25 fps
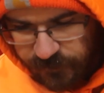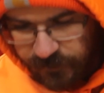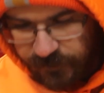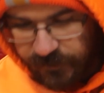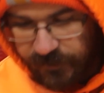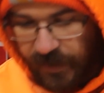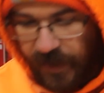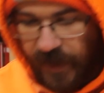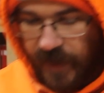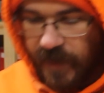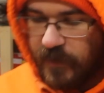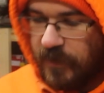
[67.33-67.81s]

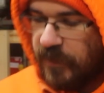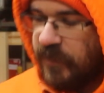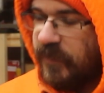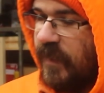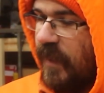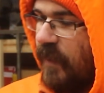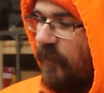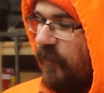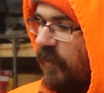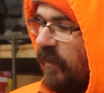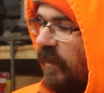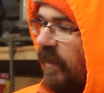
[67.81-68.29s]
And I just
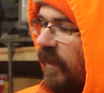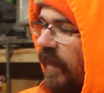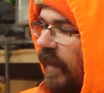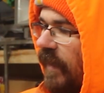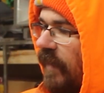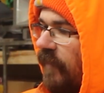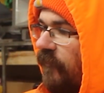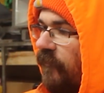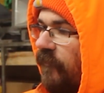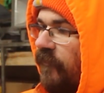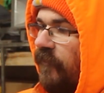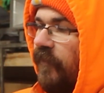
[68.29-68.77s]
happen to
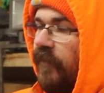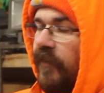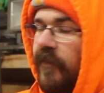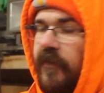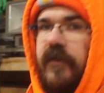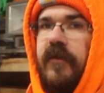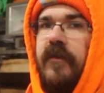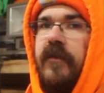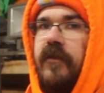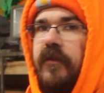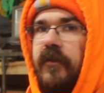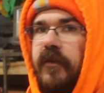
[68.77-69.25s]
have
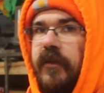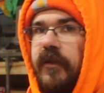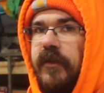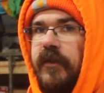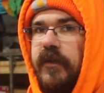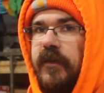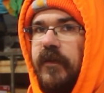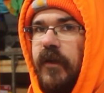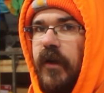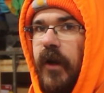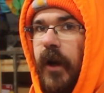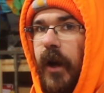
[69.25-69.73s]

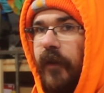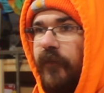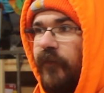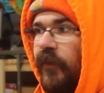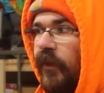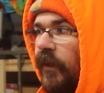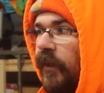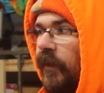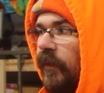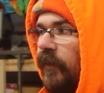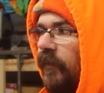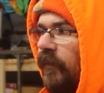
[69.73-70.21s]
this
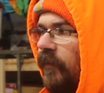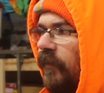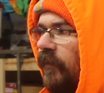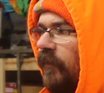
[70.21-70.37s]
offcut